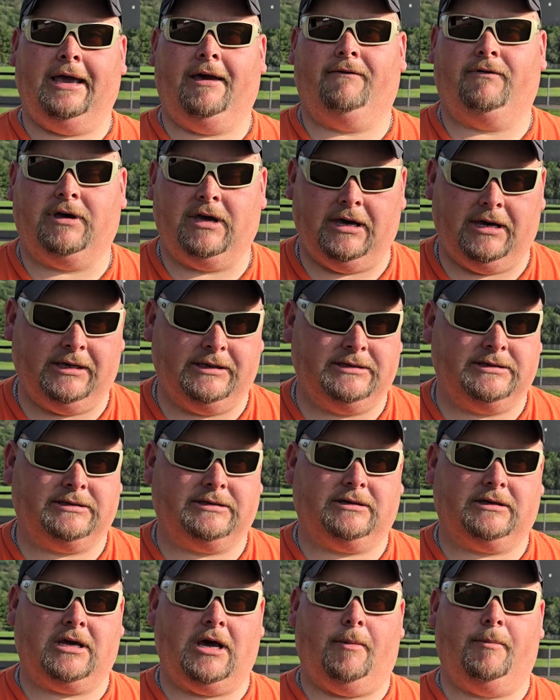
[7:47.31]
have
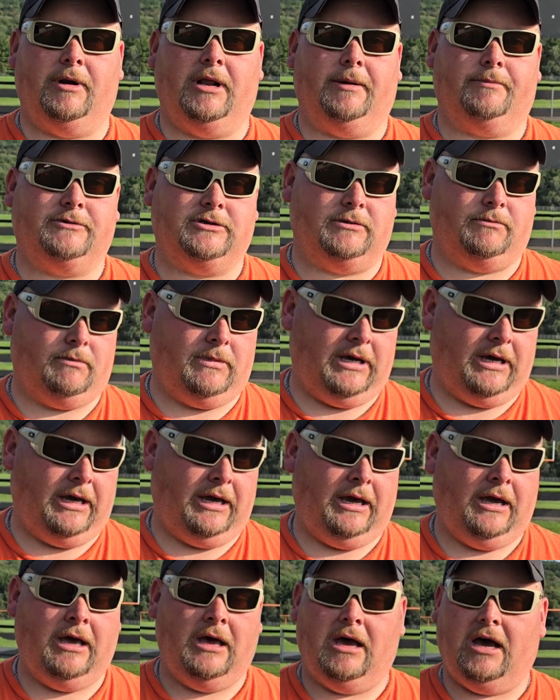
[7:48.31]
kids coming up to
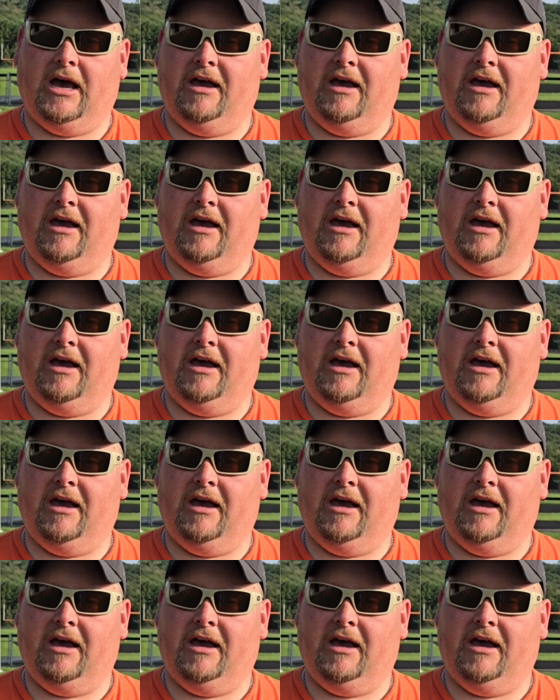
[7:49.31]
me.